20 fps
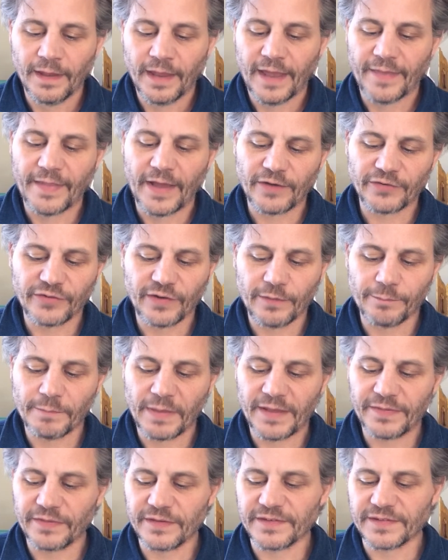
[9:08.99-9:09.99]
And thou shalt
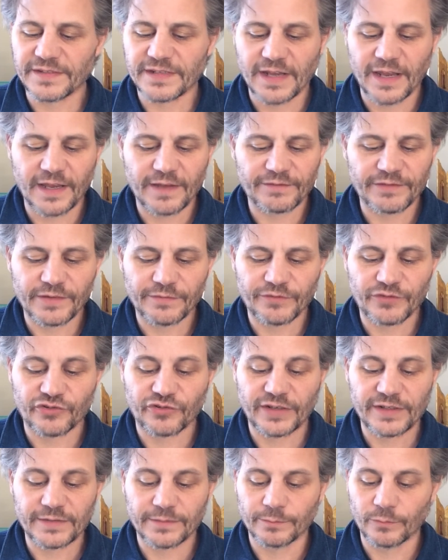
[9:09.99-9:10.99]
make the staves of
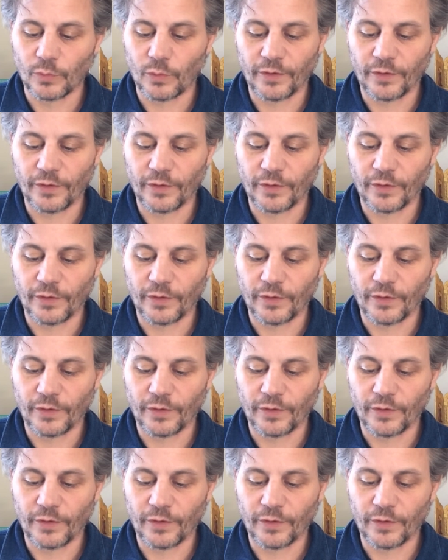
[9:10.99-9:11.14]
shittim